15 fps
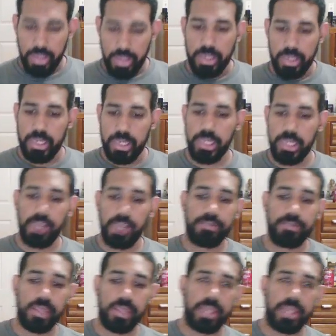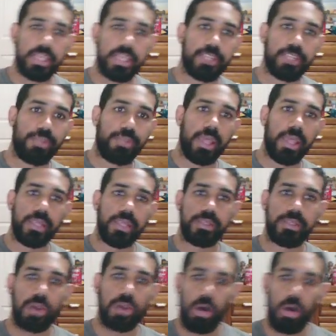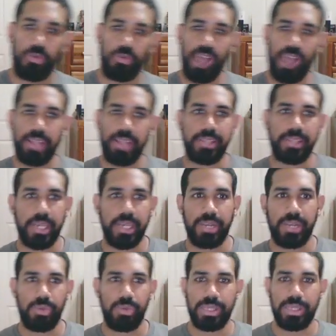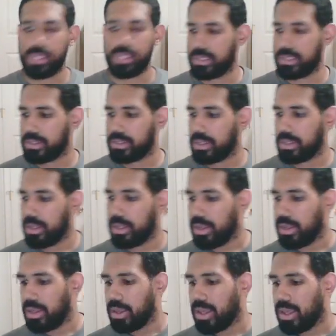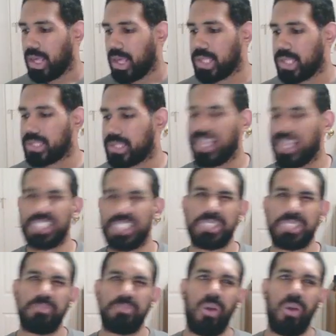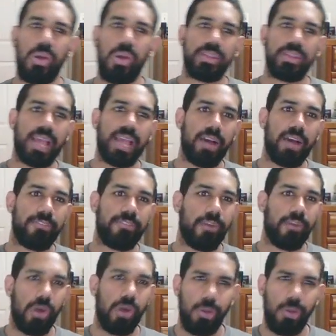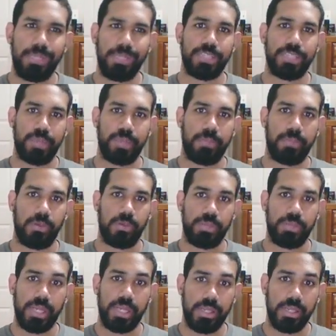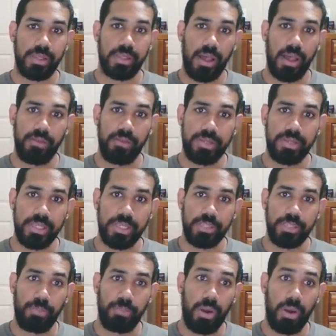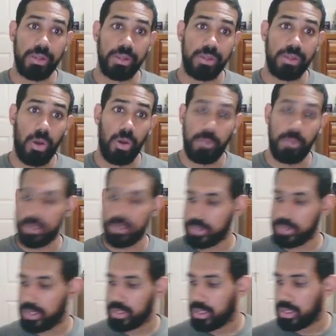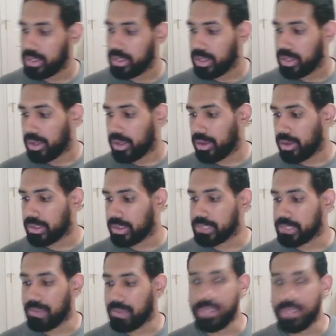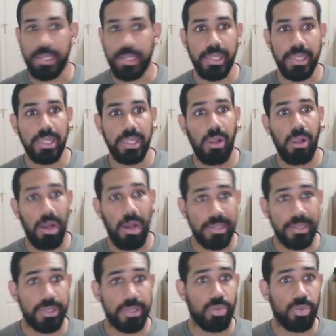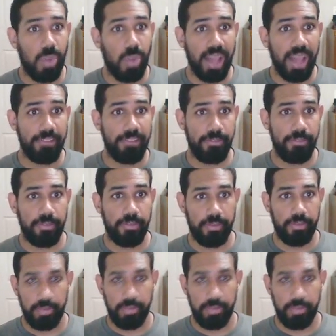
he lives in this place called Rat City, which is a small town for homeless people, because obviously Spawn is homeless. He basically lost his wife,